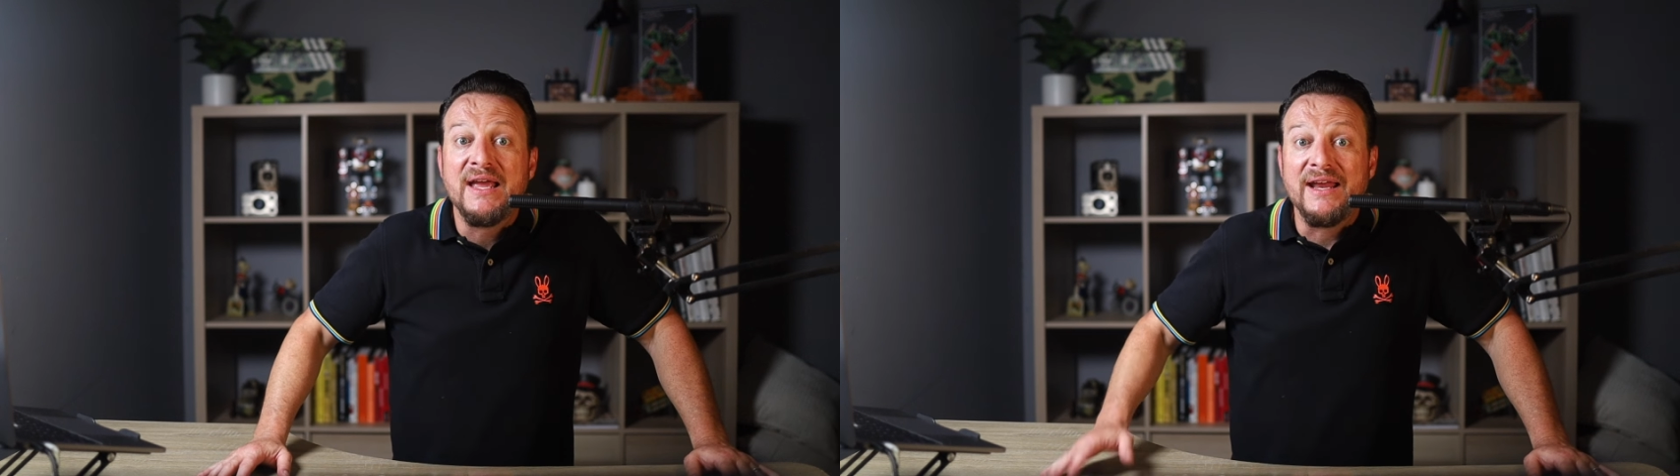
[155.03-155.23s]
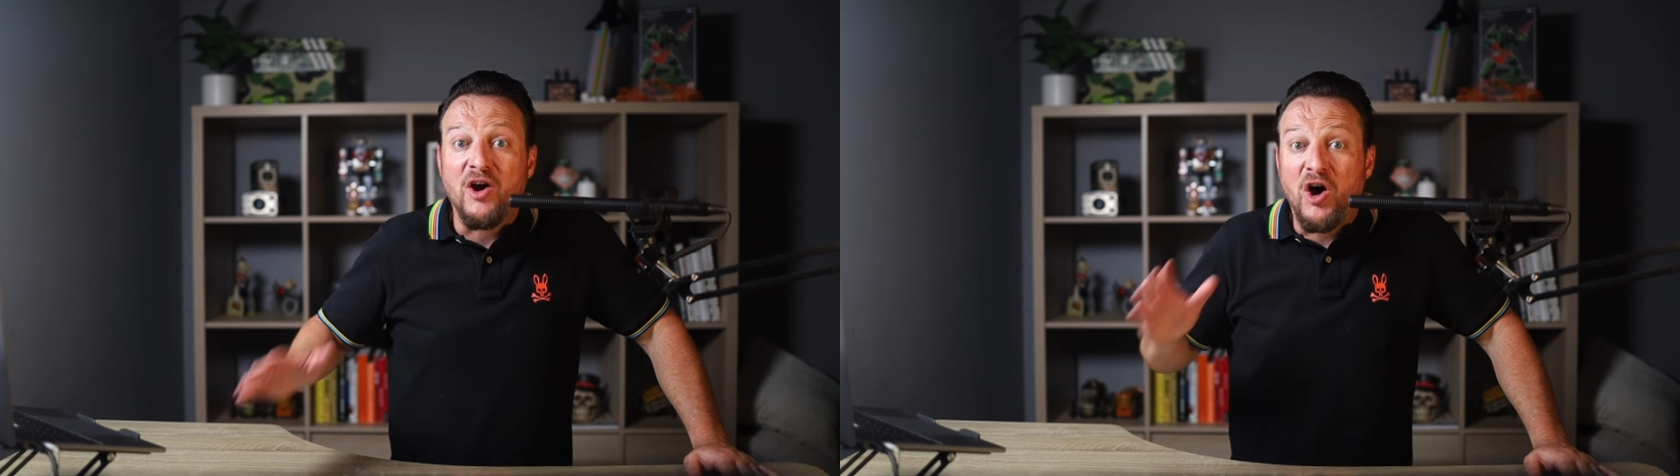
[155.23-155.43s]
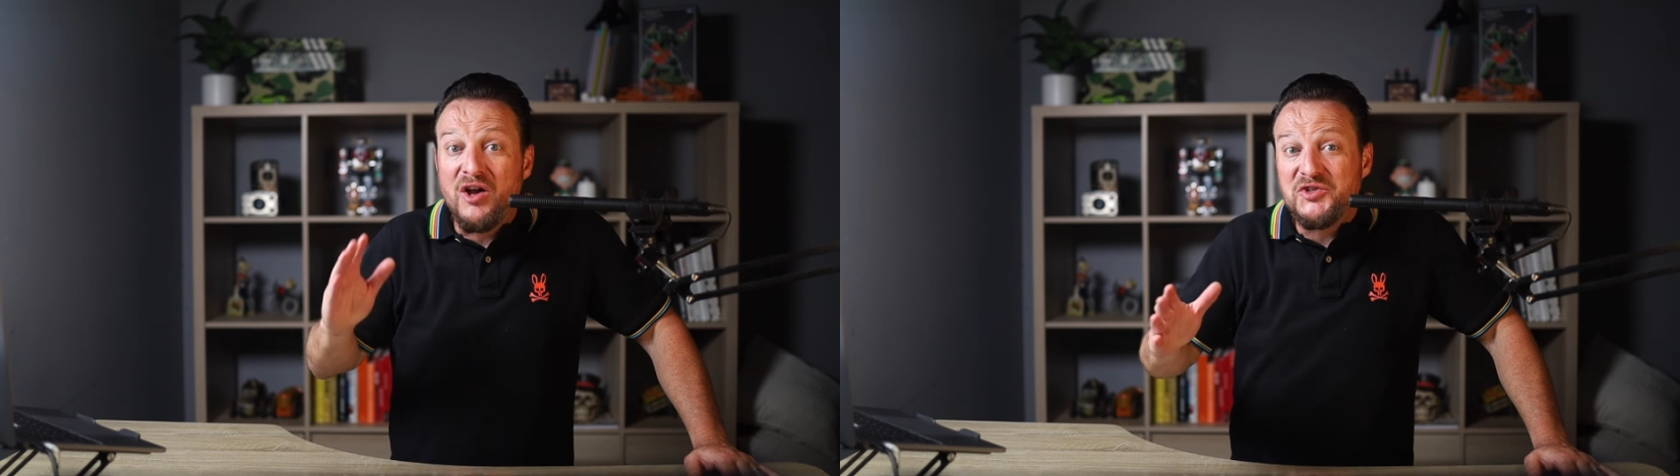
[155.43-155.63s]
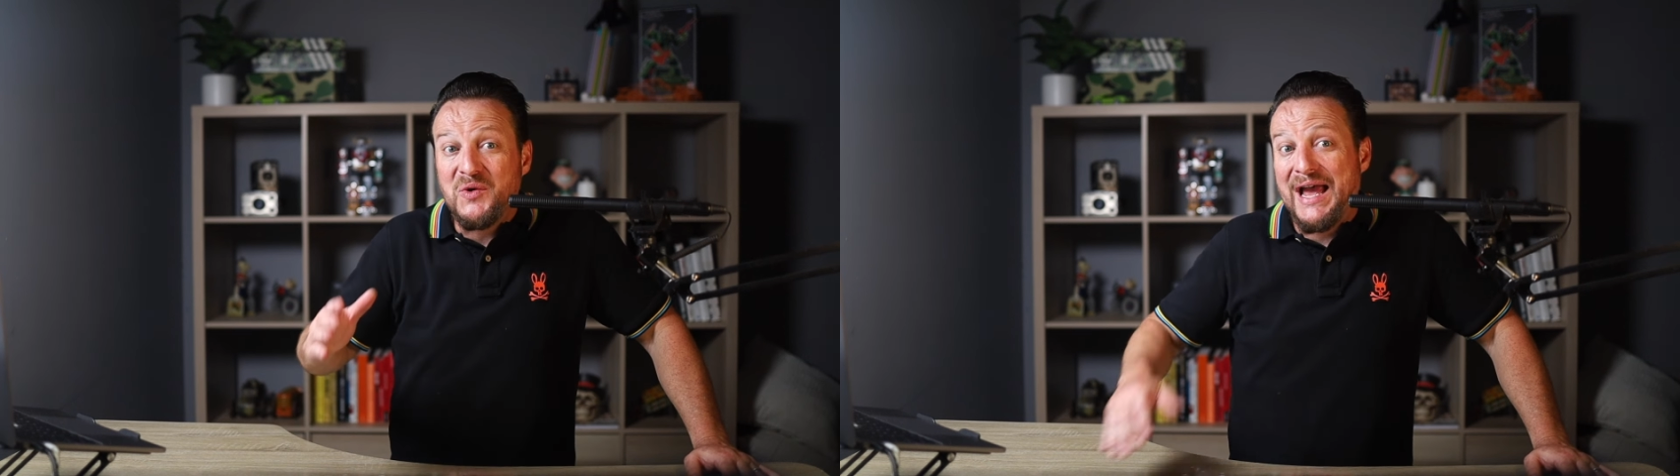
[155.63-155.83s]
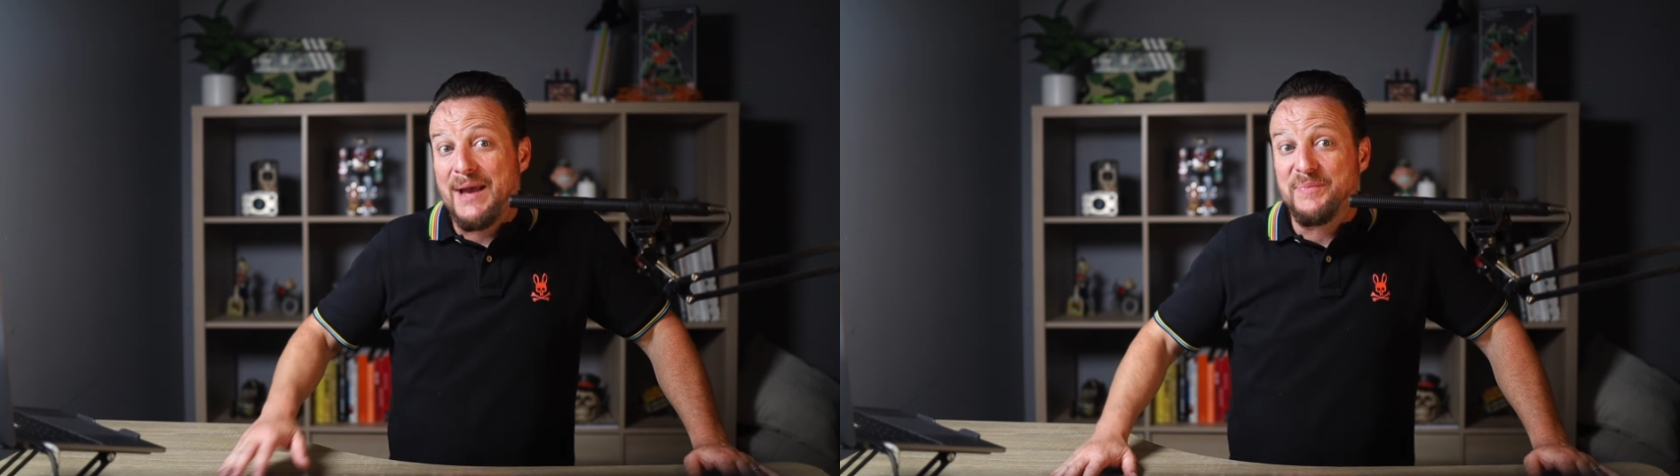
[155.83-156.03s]
It
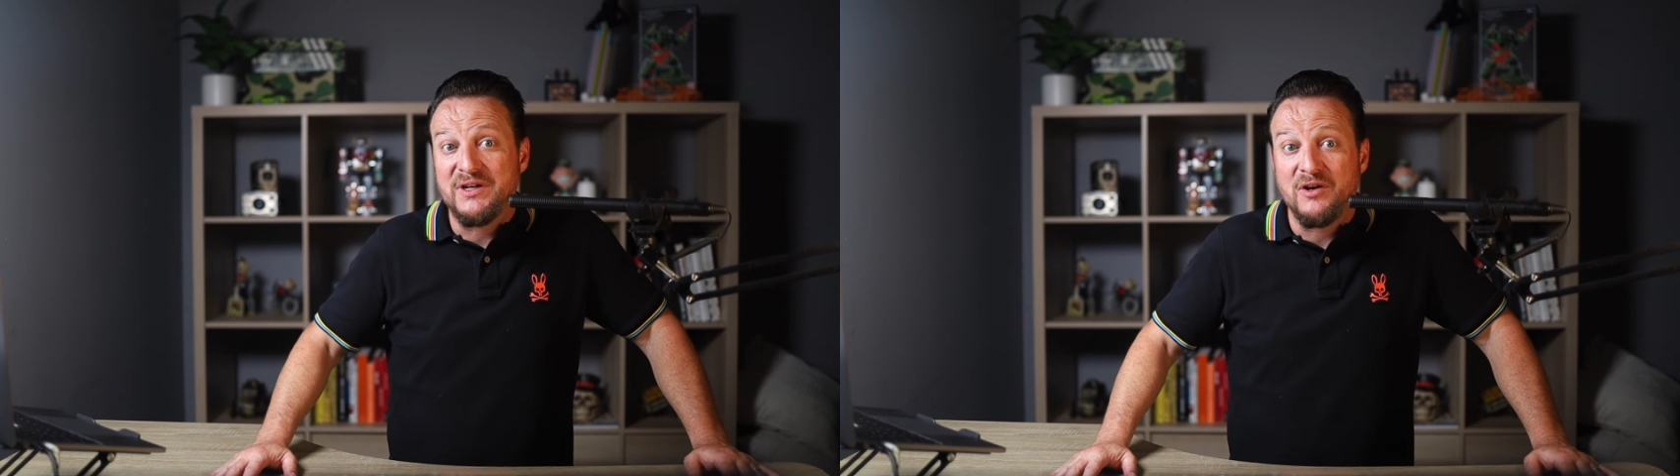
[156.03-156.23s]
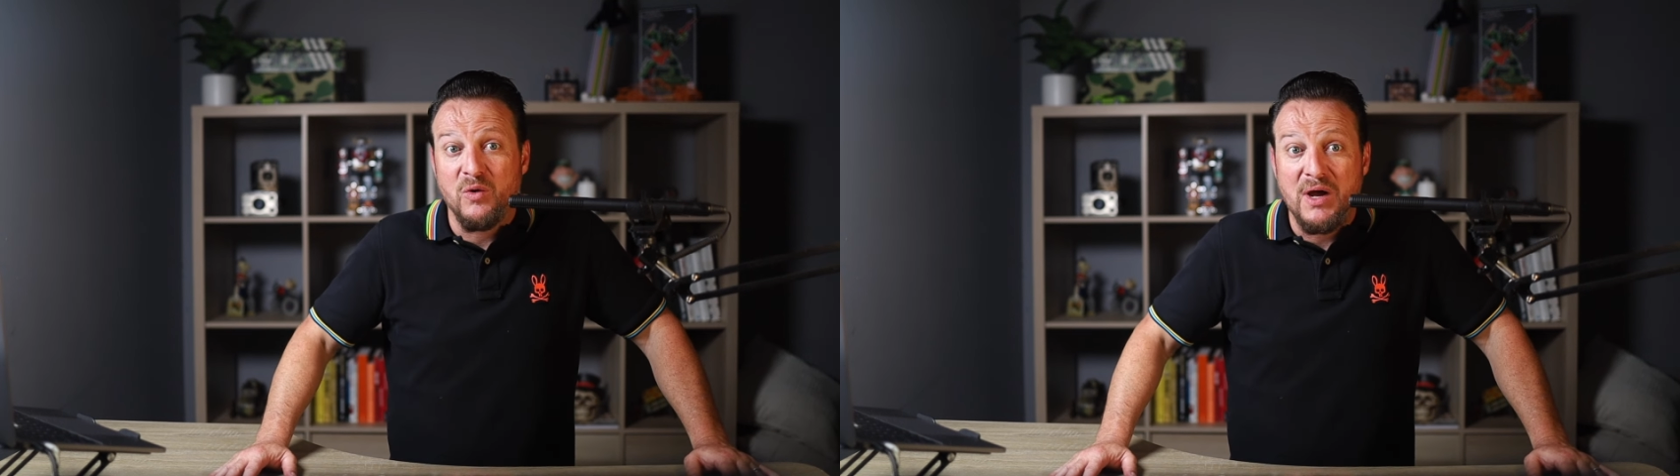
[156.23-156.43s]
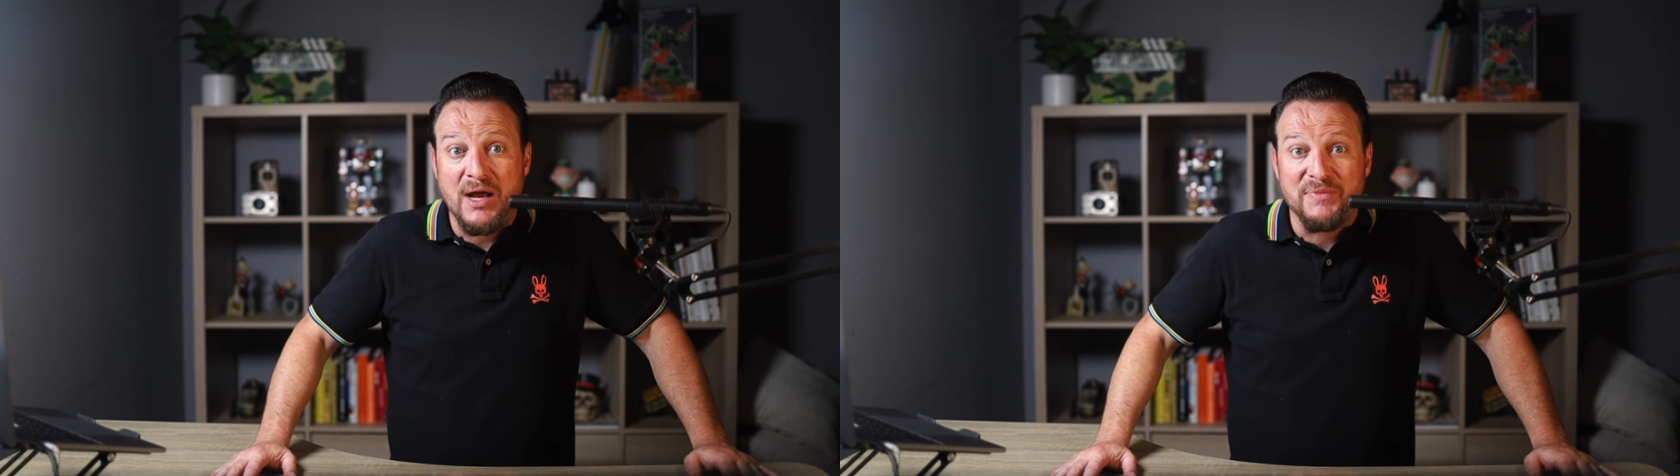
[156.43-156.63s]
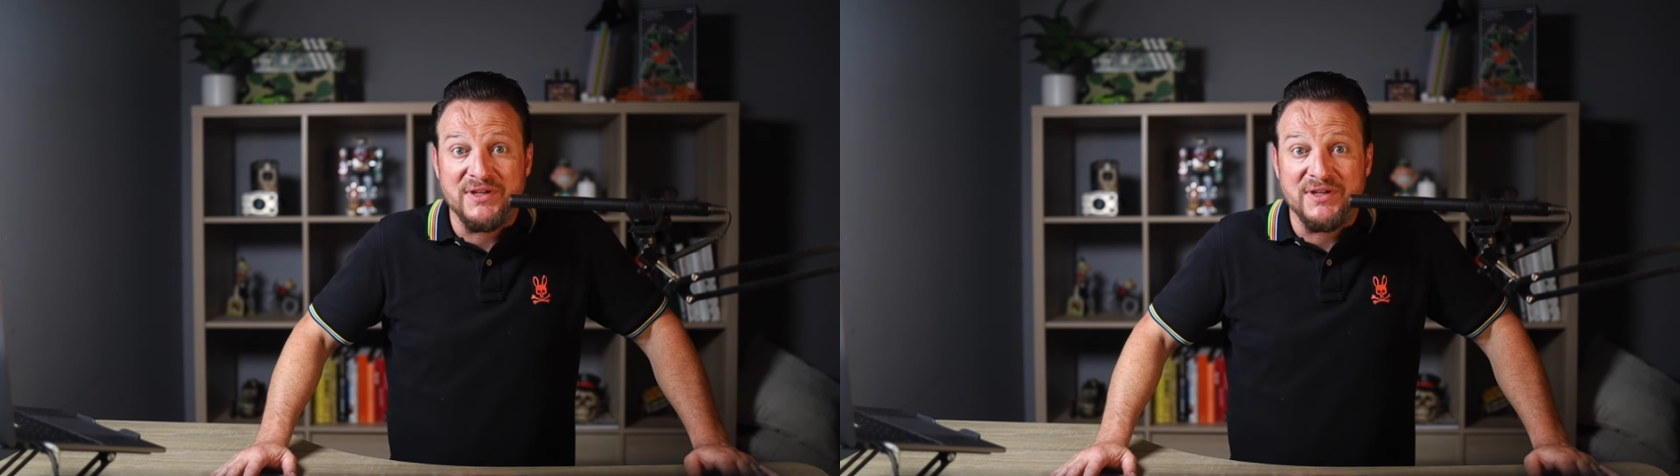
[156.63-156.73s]
also happened to go up